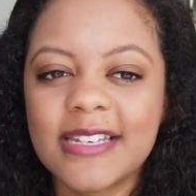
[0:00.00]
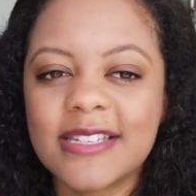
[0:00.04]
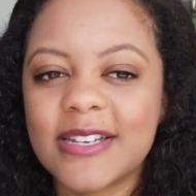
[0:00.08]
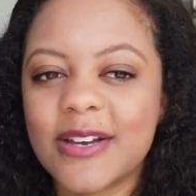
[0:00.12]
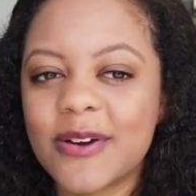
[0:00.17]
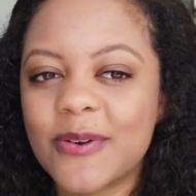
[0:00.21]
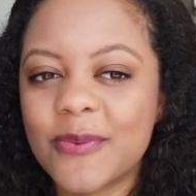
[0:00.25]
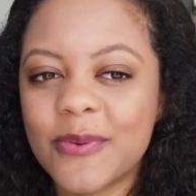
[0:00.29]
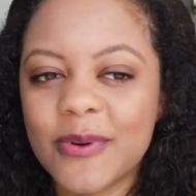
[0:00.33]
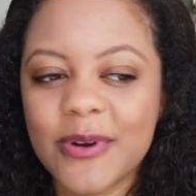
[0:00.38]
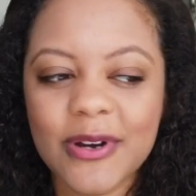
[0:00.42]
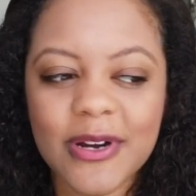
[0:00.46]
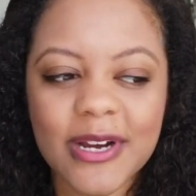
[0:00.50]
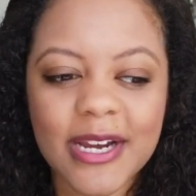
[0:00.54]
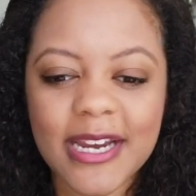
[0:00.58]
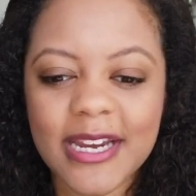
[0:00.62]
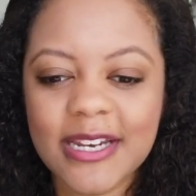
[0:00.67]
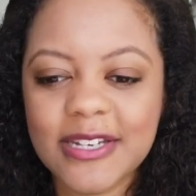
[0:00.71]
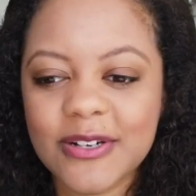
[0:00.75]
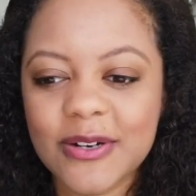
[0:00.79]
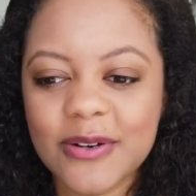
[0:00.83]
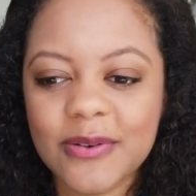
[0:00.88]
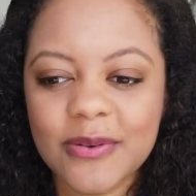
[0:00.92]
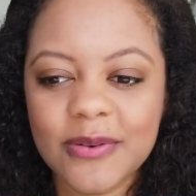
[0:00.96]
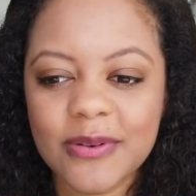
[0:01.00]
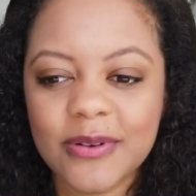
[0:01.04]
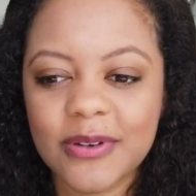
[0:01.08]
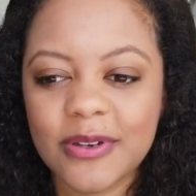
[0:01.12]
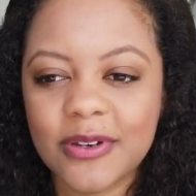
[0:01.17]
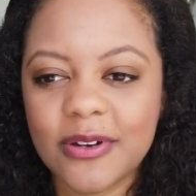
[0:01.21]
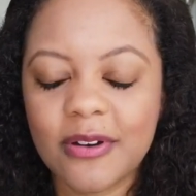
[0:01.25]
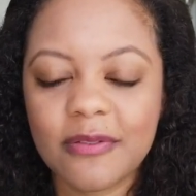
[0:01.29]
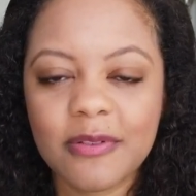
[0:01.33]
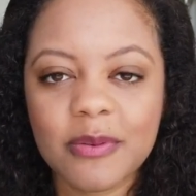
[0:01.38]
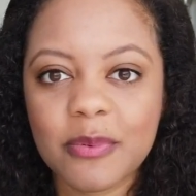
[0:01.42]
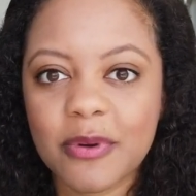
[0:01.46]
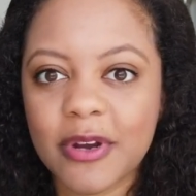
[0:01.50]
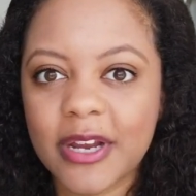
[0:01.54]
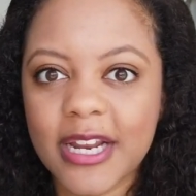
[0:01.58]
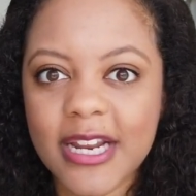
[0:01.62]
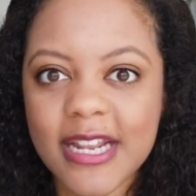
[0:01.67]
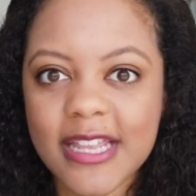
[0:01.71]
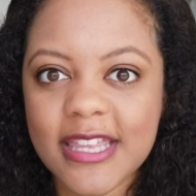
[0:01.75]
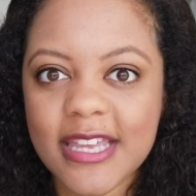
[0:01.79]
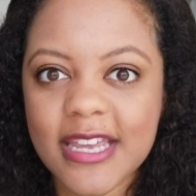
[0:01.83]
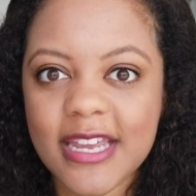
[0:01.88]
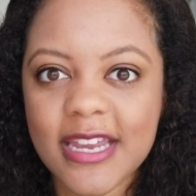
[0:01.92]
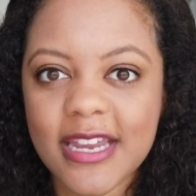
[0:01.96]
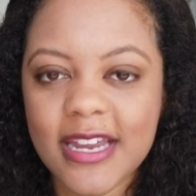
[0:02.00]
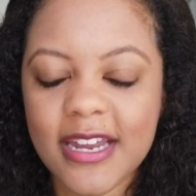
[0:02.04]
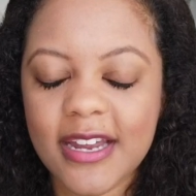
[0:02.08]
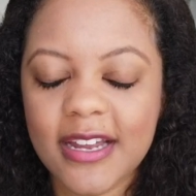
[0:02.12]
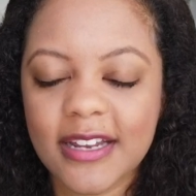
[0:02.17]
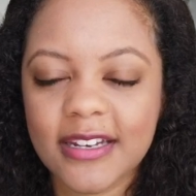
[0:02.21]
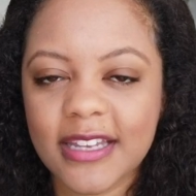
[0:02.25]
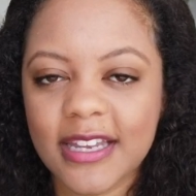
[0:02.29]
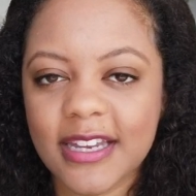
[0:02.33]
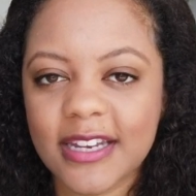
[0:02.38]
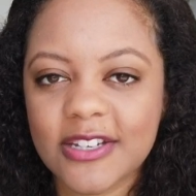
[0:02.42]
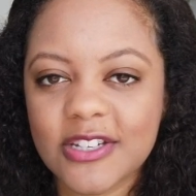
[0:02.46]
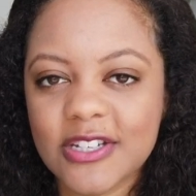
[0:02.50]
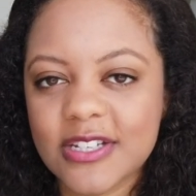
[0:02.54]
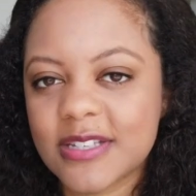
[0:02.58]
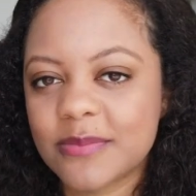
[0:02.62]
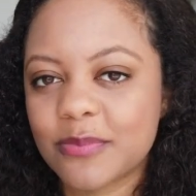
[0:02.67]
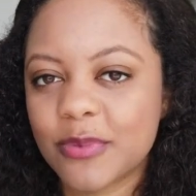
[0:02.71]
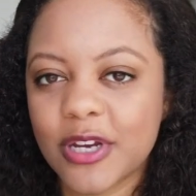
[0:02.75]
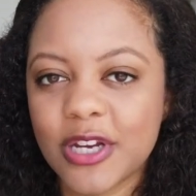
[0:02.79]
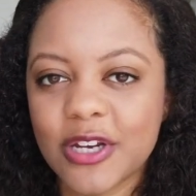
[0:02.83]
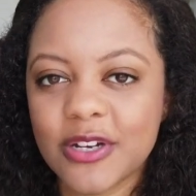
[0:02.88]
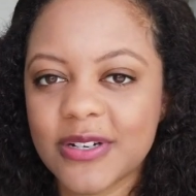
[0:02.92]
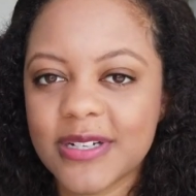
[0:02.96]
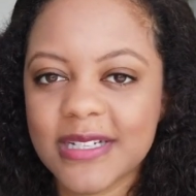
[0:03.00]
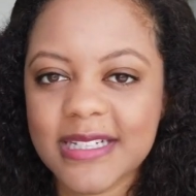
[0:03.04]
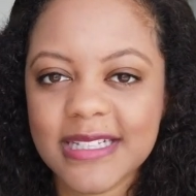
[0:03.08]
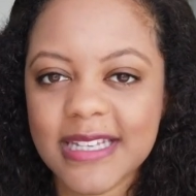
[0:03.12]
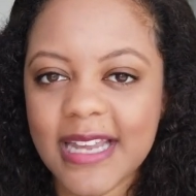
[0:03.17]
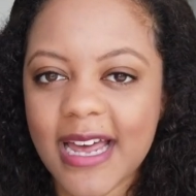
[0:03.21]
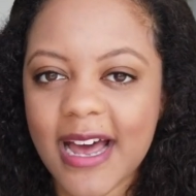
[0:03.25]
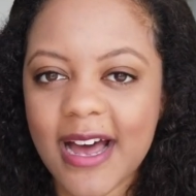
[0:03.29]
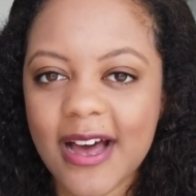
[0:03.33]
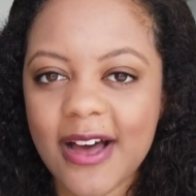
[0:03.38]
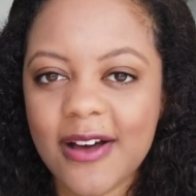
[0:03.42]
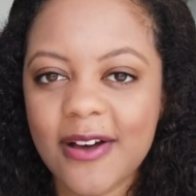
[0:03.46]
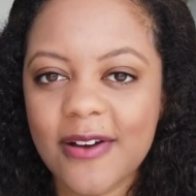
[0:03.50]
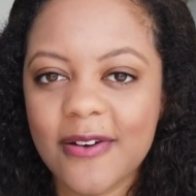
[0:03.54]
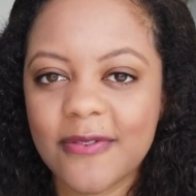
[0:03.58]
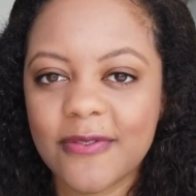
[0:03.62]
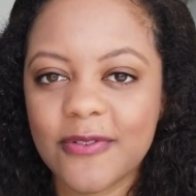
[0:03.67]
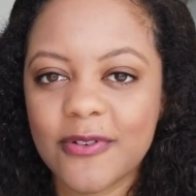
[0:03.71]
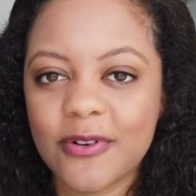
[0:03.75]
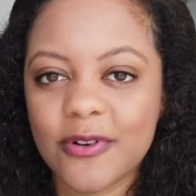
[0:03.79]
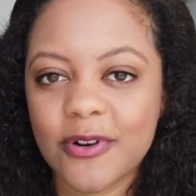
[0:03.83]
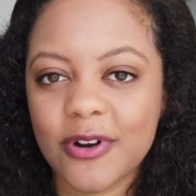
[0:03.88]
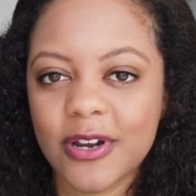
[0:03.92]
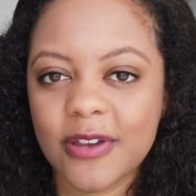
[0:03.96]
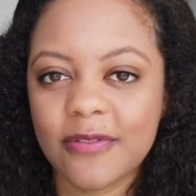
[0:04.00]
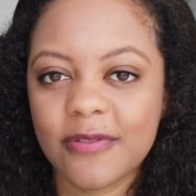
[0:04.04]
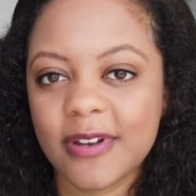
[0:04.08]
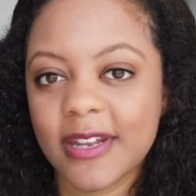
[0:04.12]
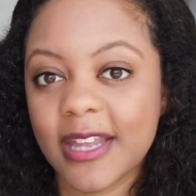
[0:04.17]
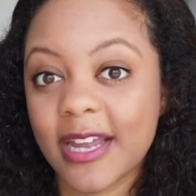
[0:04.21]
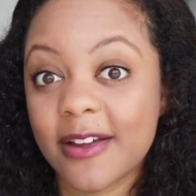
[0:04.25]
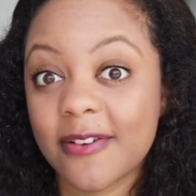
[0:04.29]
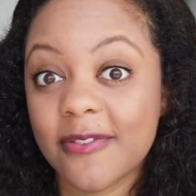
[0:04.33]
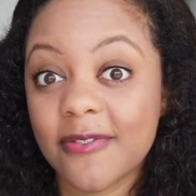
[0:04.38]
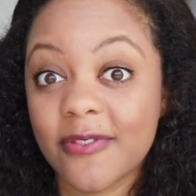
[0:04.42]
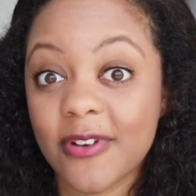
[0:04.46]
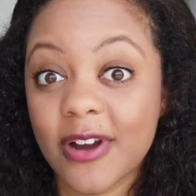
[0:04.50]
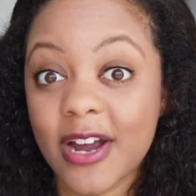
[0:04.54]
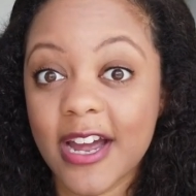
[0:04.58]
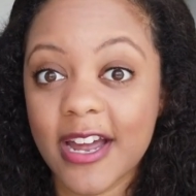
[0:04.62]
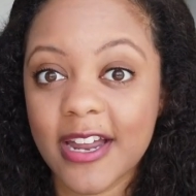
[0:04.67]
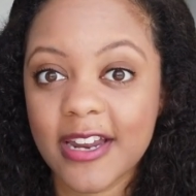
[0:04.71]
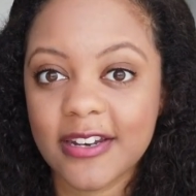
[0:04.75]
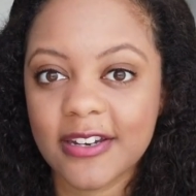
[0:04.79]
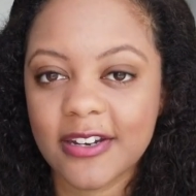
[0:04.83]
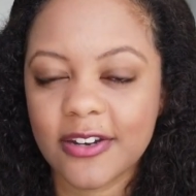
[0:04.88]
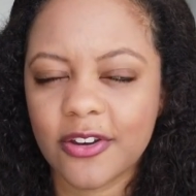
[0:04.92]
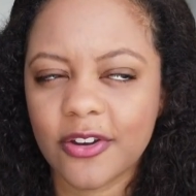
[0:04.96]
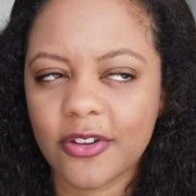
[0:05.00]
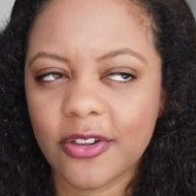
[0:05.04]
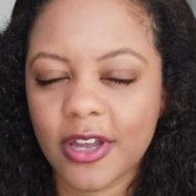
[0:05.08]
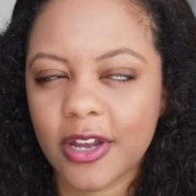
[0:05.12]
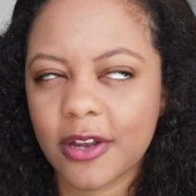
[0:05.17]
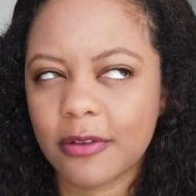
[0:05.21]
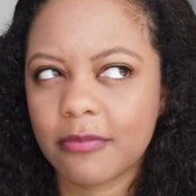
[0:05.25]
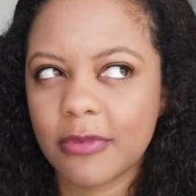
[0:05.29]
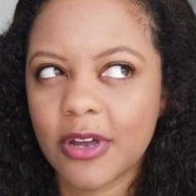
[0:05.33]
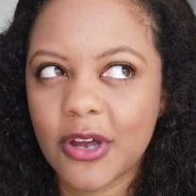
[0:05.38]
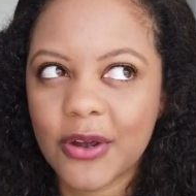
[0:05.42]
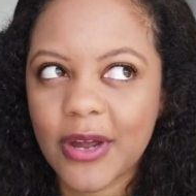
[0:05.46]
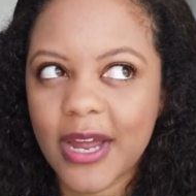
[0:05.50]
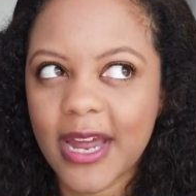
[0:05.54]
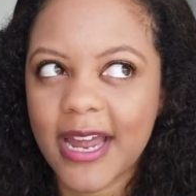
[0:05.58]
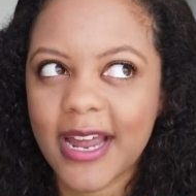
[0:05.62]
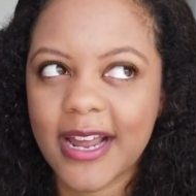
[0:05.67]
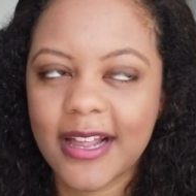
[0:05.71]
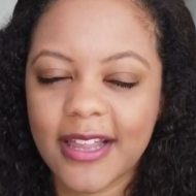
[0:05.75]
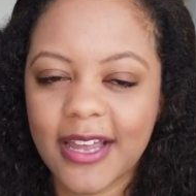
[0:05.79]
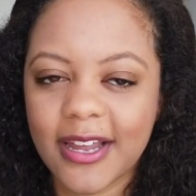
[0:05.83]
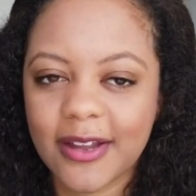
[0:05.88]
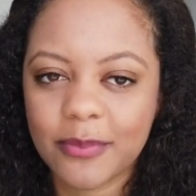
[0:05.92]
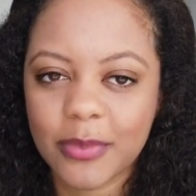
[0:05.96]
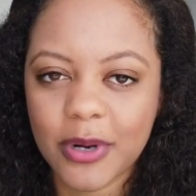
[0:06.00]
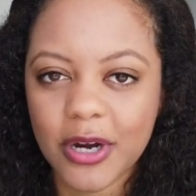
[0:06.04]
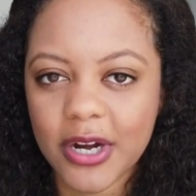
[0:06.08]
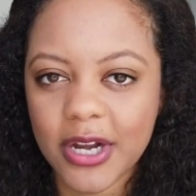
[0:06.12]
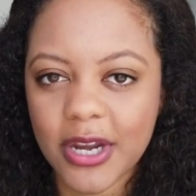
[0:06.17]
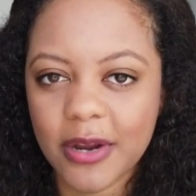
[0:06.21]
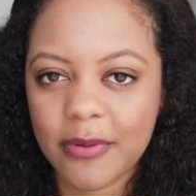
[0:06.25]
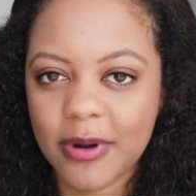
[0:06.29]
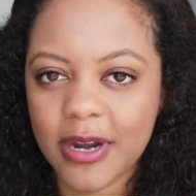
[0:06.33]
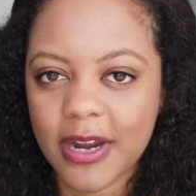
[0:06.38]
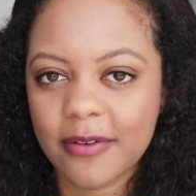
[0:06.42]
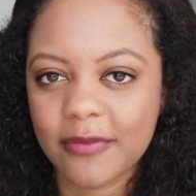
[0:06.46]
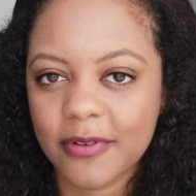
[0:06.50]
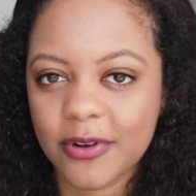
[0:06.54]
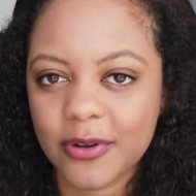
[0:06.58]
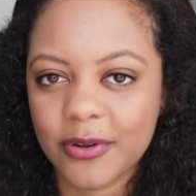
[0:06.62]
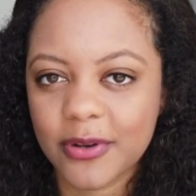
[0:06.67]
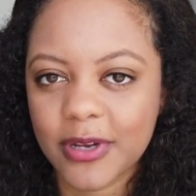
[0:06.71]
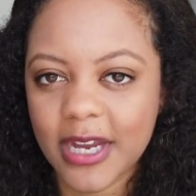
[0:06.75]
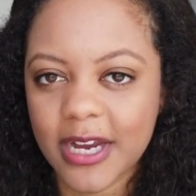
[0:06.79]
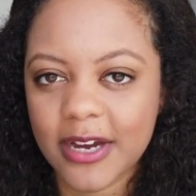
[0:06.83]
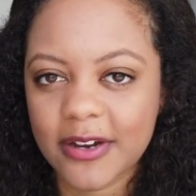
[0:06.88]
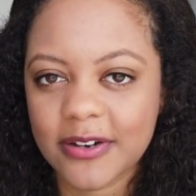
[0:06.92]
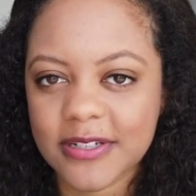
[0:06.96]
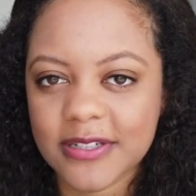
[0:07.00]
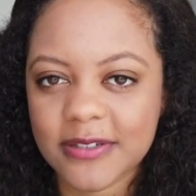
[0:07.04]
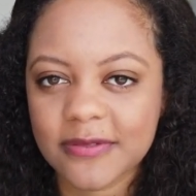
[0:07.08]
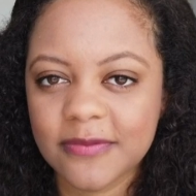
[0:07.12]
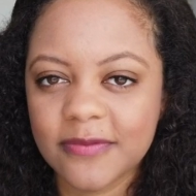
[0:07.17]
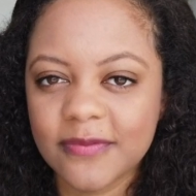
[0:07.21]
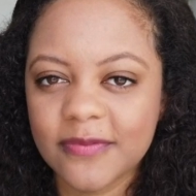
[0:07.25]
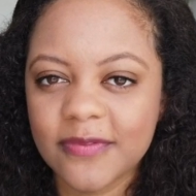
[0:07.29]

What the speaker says: don't worry, you don't have to bring anything. Like, just bring yourself or even like a friend. And you're like, okay, like party, whatever, who cares?